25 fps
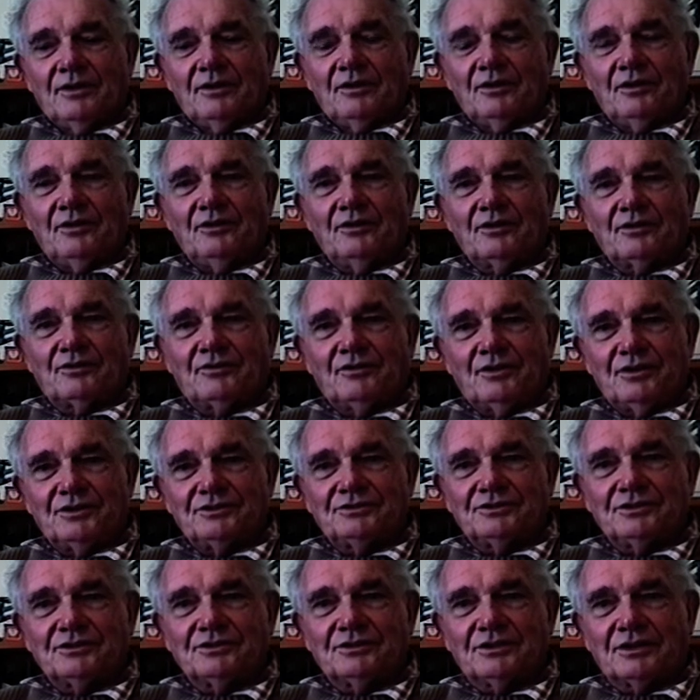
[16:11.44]
on the
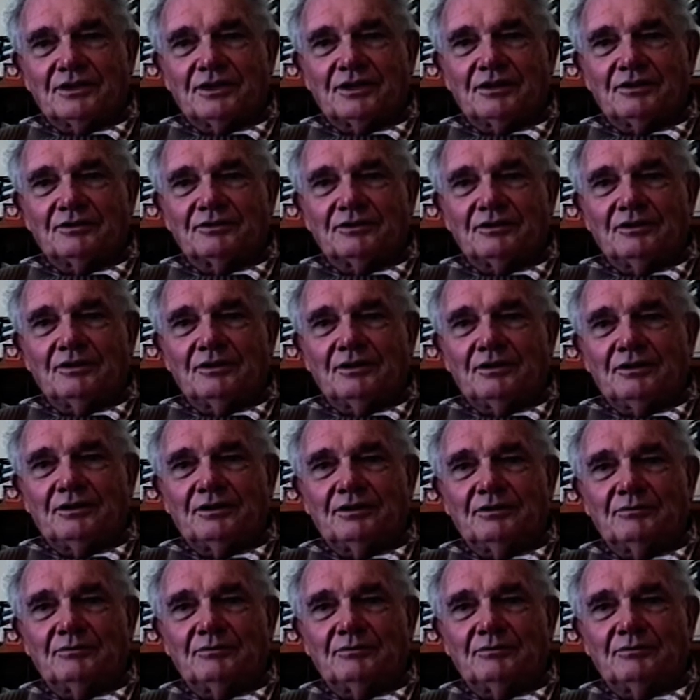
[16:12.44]
Christchurch-Lyttelton line.